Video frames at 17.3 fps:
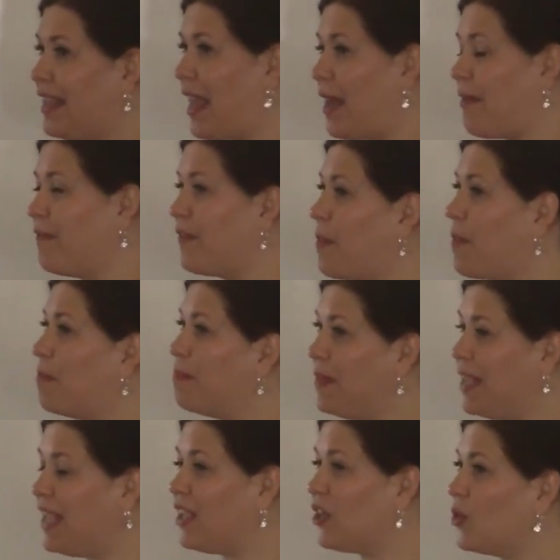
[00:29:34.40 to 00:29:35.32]
them from
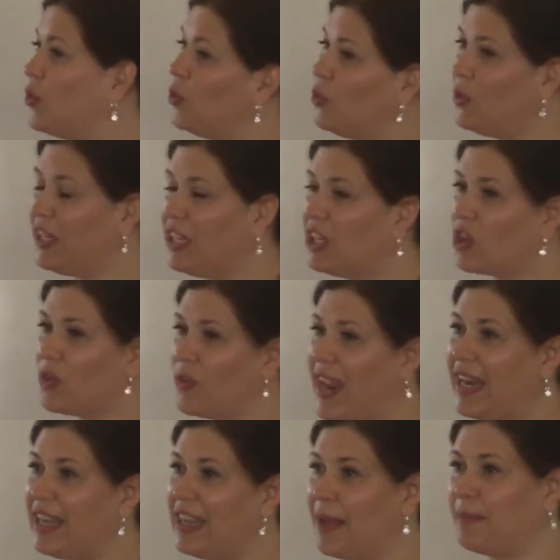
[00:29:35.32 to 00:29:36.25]
being who he
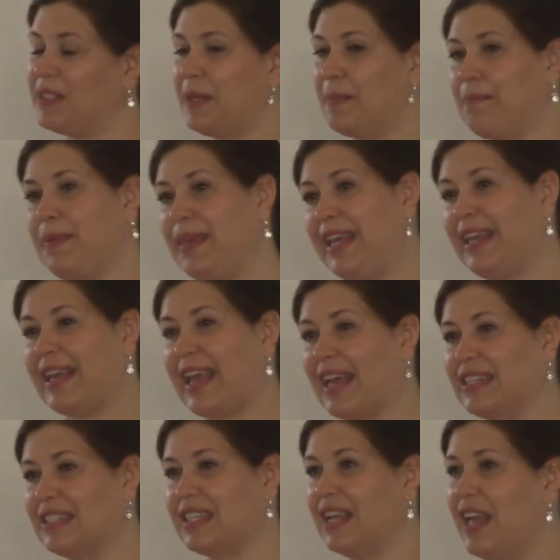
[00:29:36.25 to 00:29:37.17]
created them to be
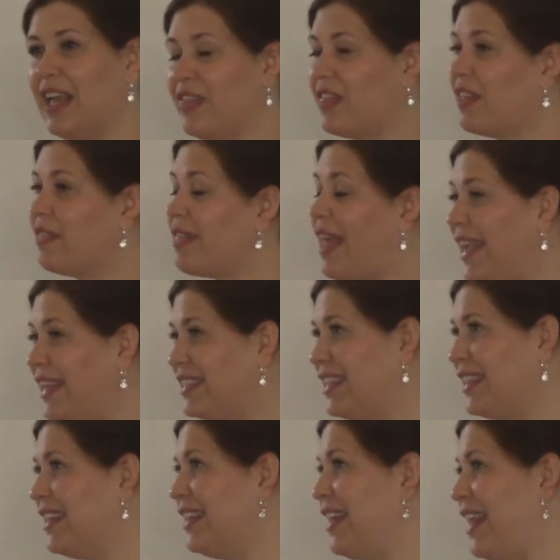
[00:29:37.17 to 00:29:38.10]
as the light
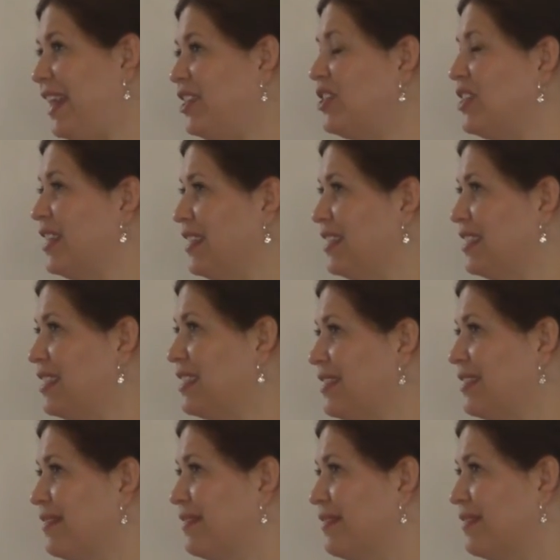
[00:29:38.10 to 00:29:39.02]
to the nations
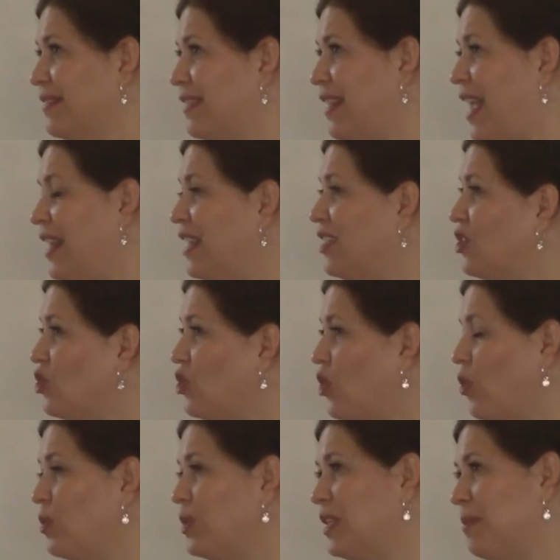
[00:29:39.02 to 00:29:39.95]
and his
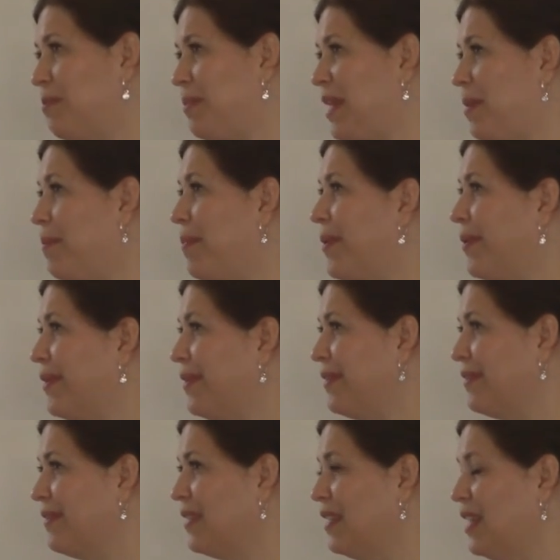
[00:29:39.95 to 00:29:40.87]
chosen people.
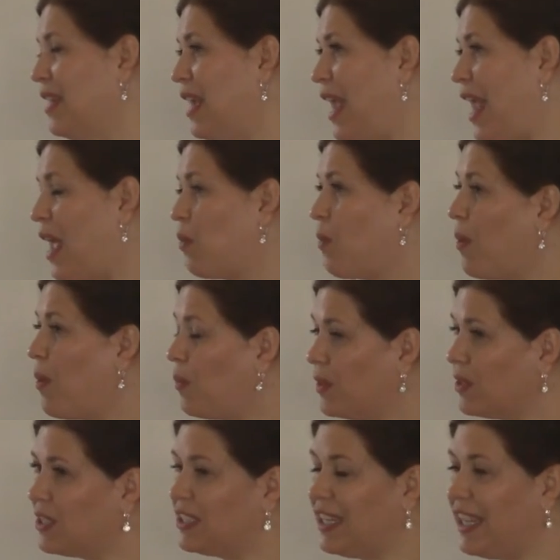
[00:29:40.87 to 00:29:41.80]
And what
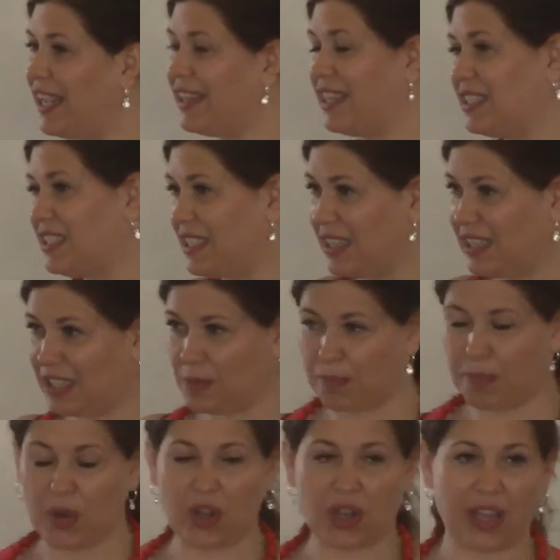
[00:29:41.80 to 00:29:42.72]
we'll see, this, this
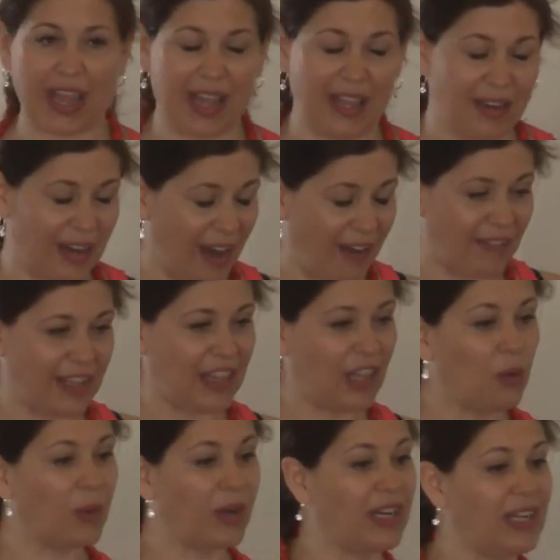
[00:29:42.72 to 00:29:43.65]
book and
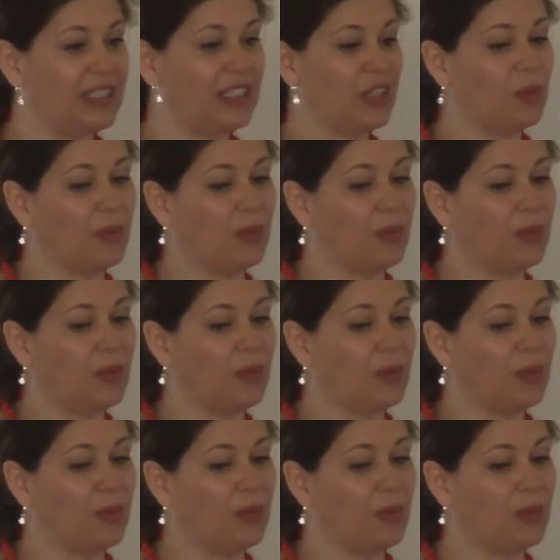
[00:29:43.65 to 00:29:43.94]
everything we're going to deal